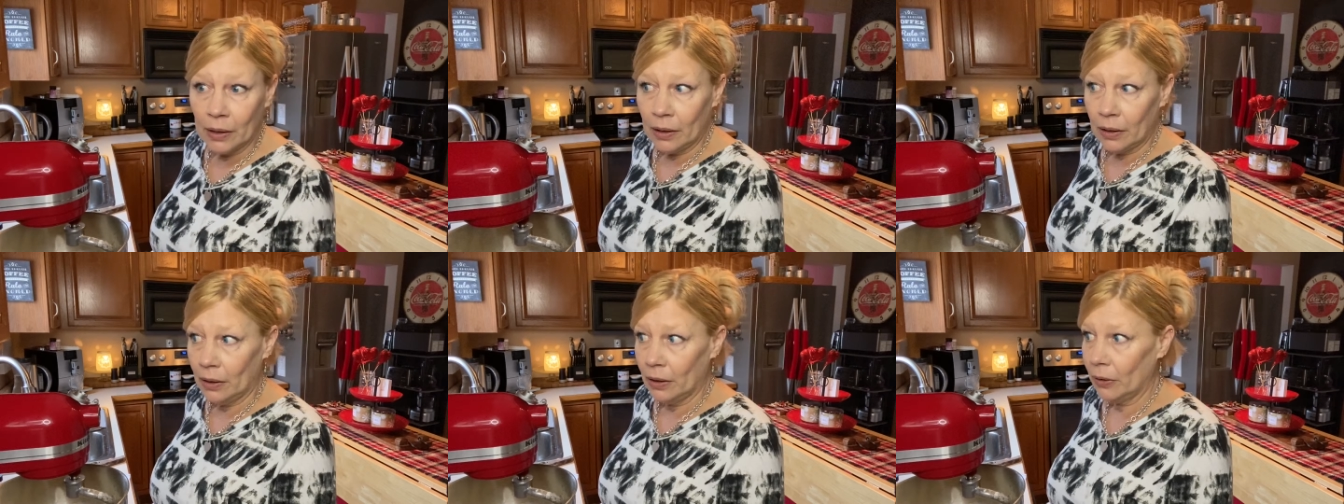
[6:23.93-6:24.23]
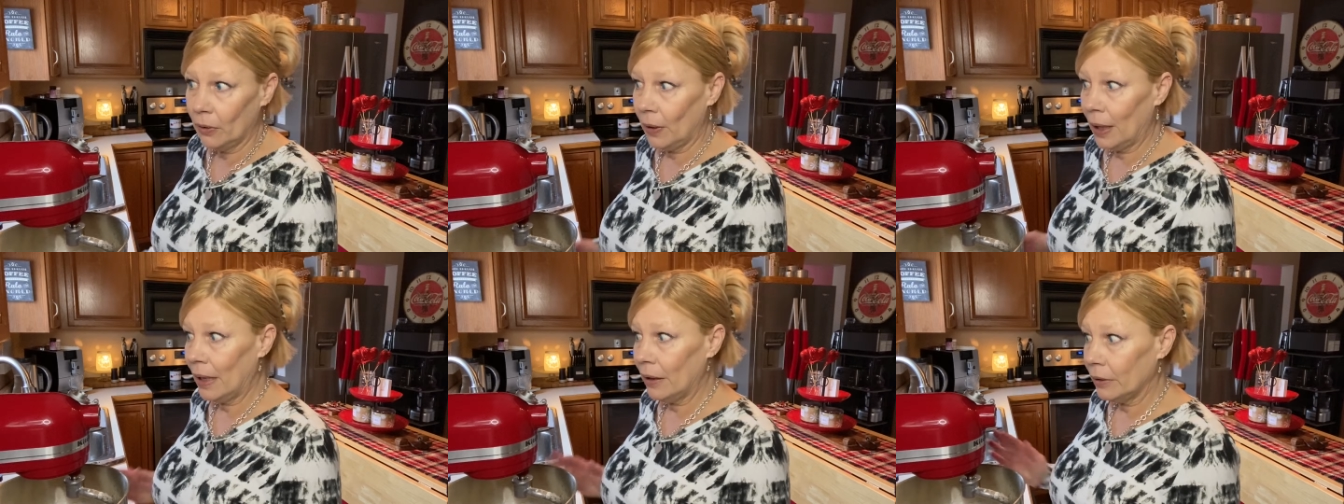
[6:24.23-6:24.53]
You
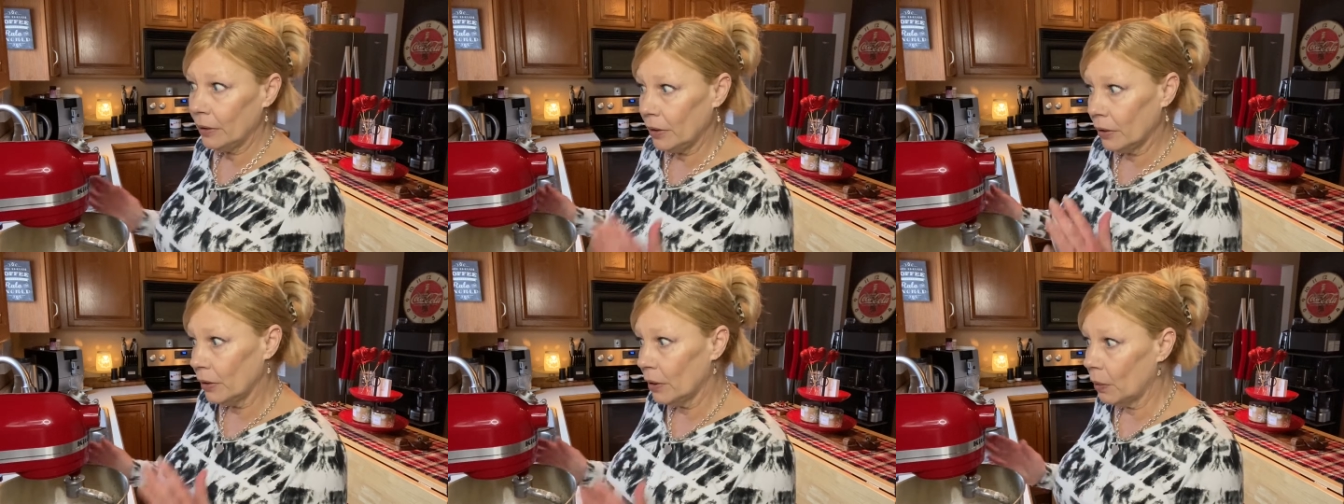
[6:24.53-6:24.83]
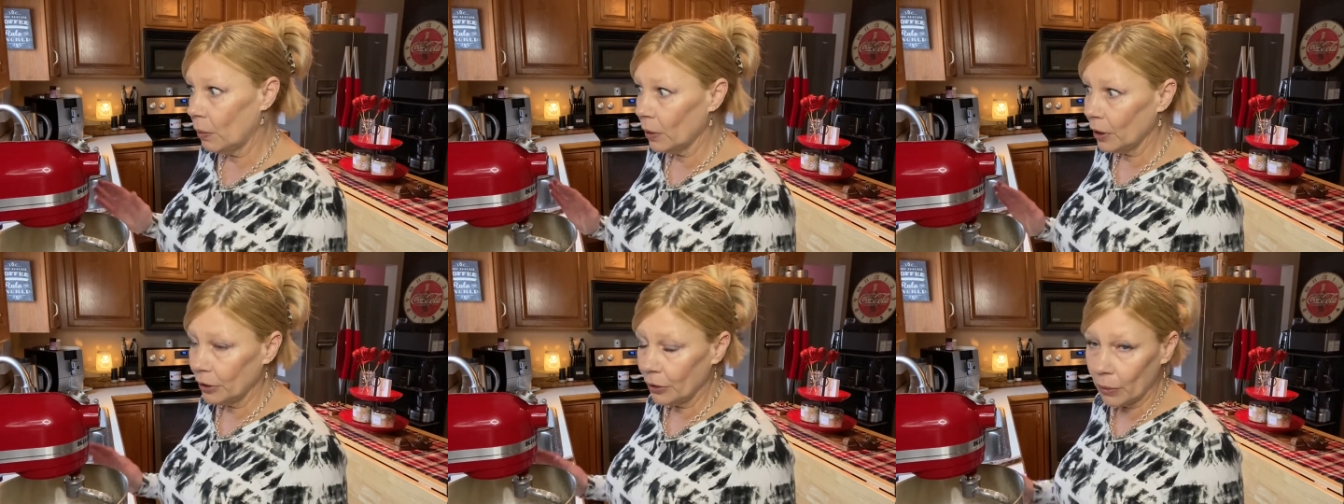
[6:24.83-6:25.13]
know, how do you know
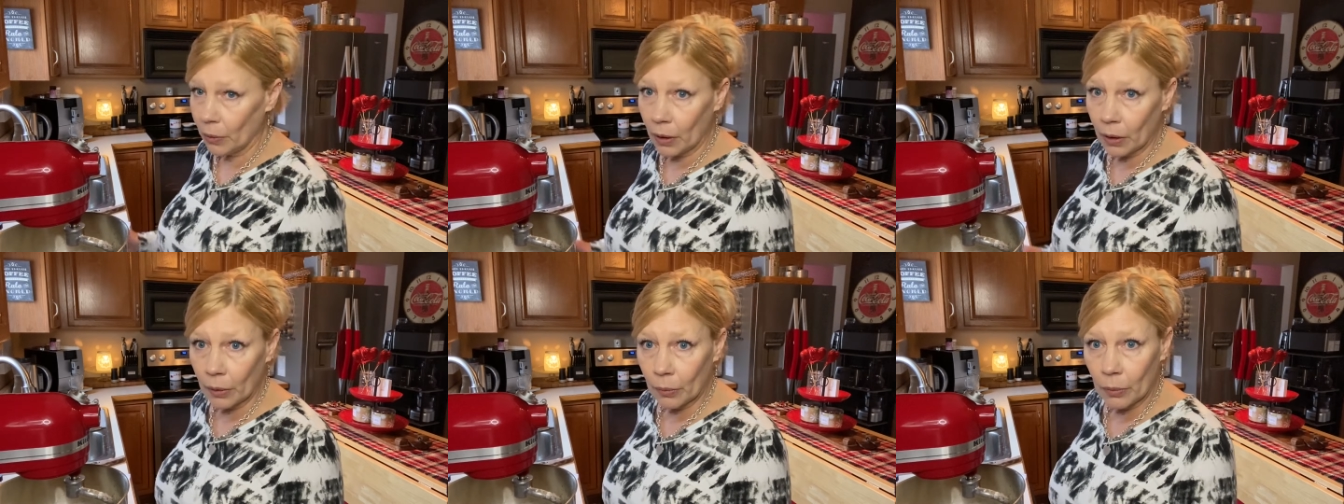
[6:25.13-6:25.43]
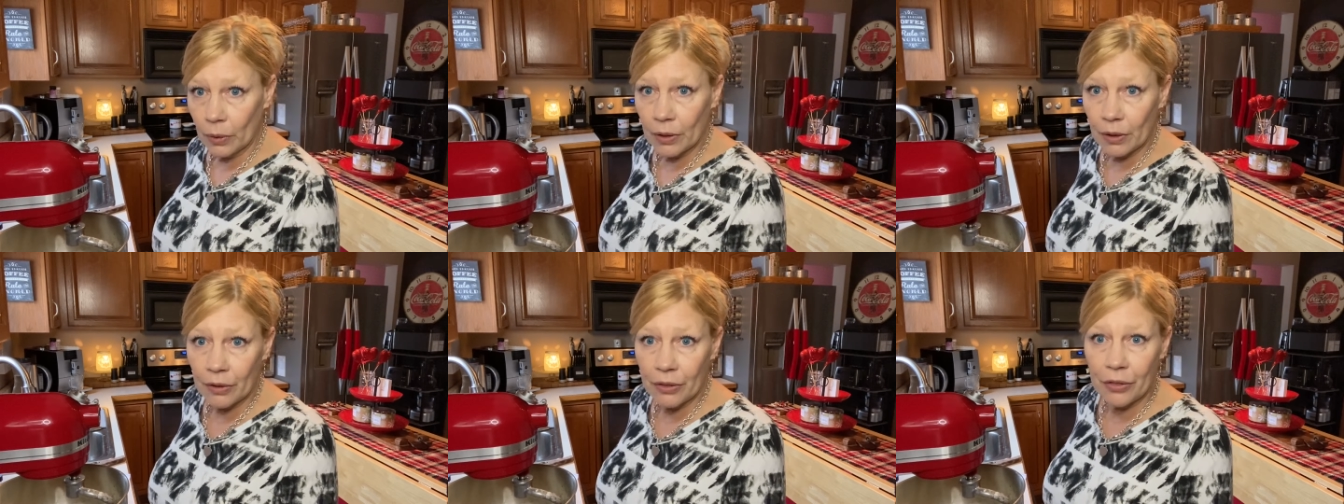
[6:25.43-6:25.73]
where you are
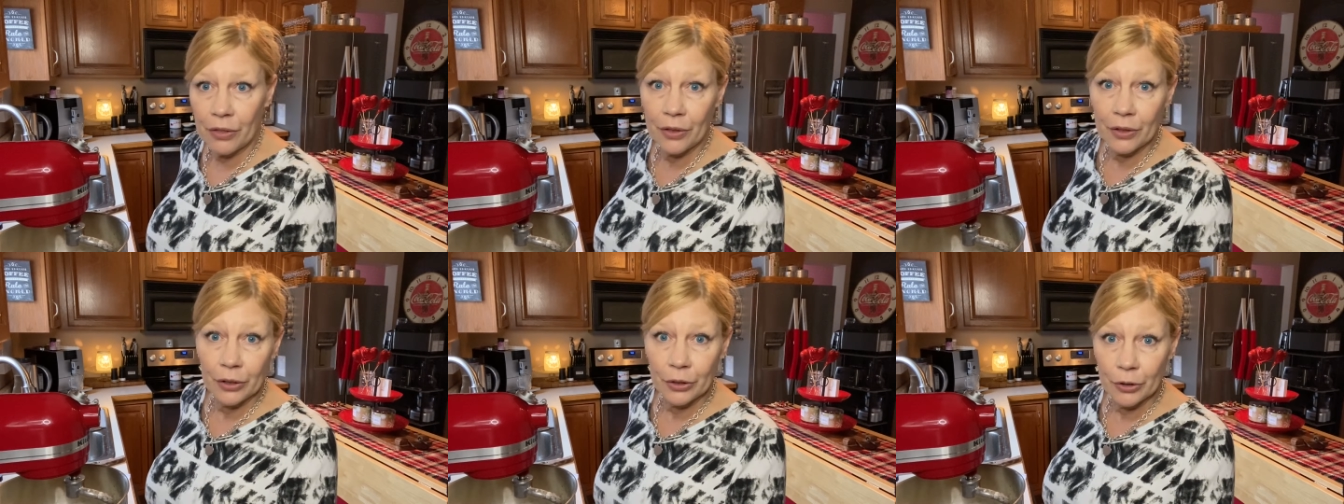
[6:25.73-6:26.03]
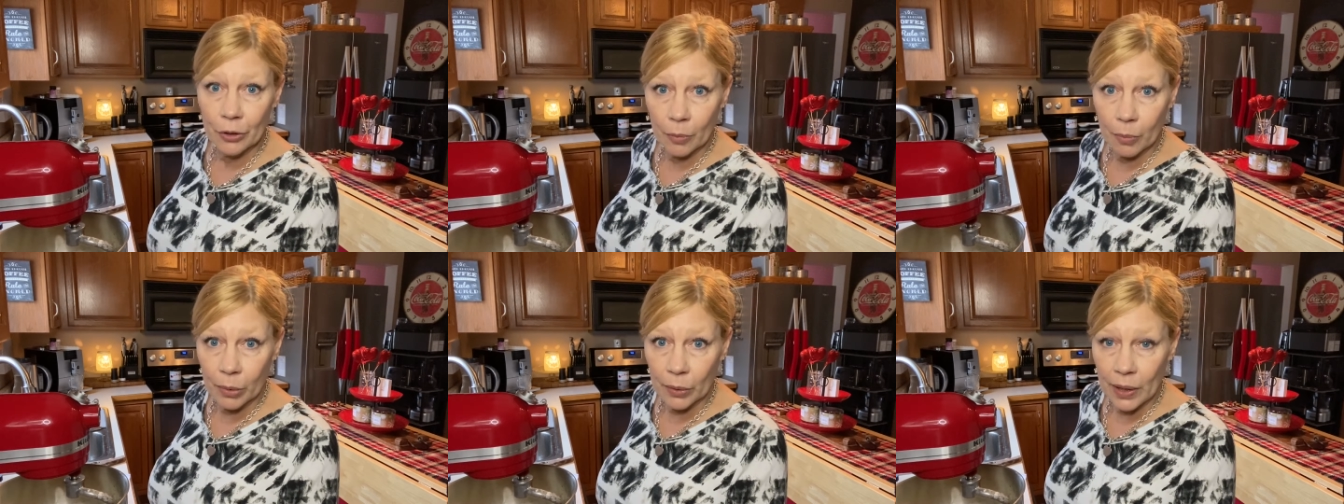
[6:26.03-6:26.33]
with
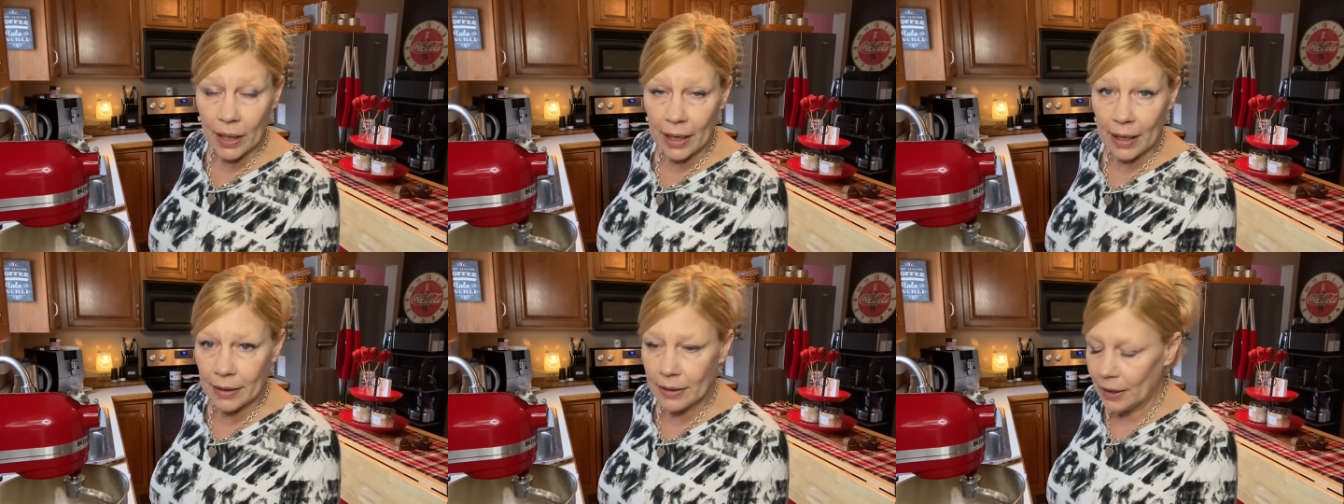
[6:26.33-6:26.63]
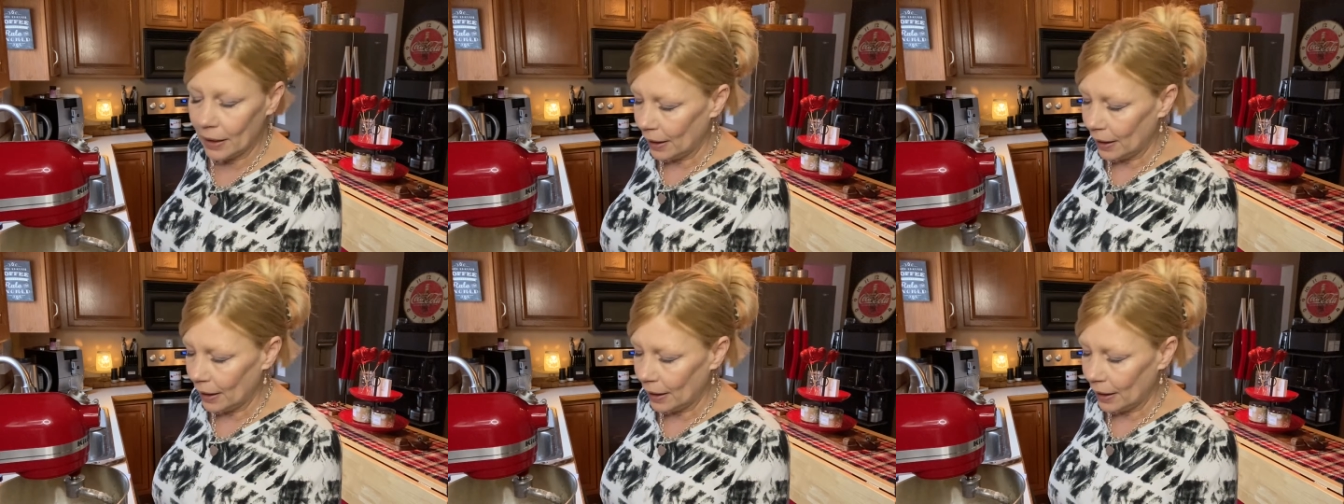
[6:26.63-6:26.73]
your bread?